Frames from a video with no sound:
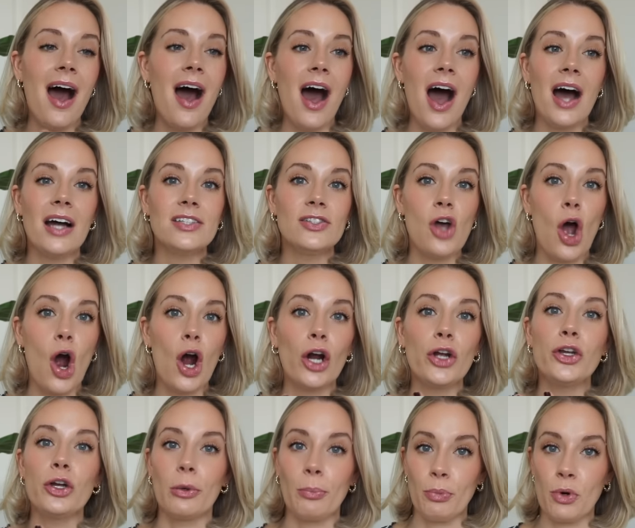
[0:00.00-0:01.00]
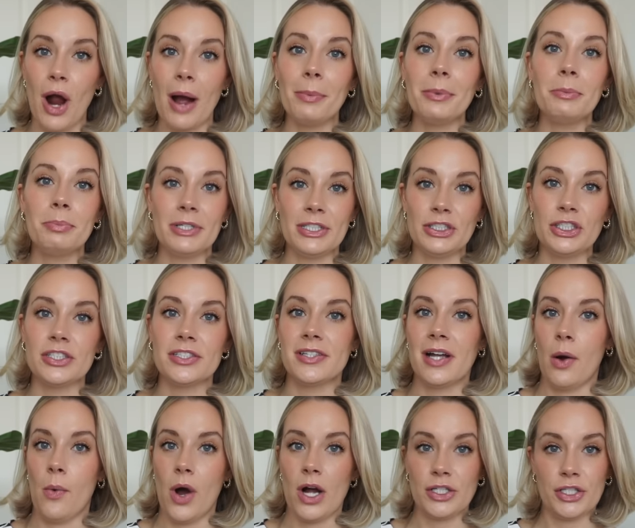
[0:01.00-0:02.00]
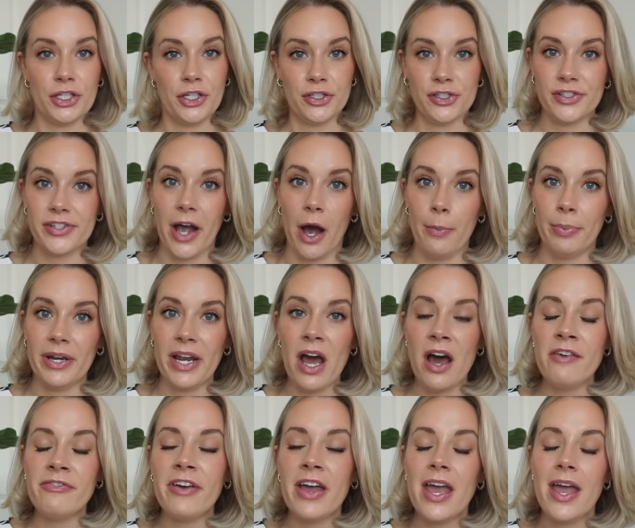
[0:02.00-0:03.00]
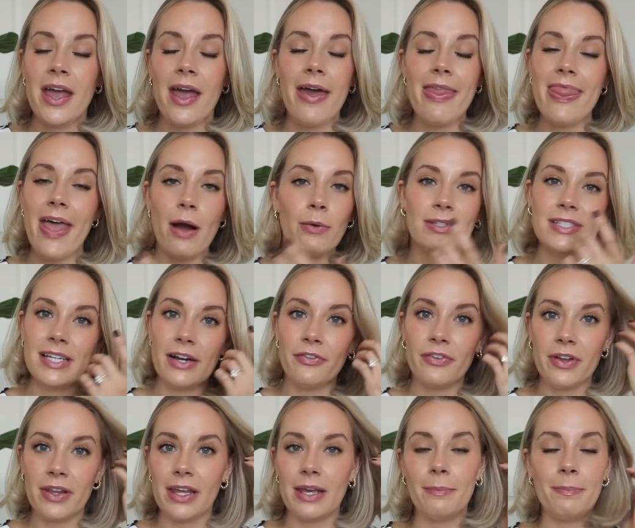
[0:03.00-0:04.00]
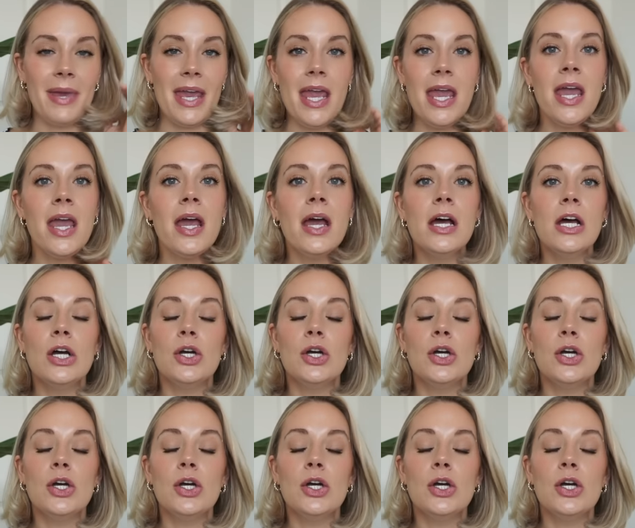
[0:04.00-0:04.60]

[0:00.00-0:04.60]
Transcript: odds are you're probably just not washing your scalp enough. And that was definitely me.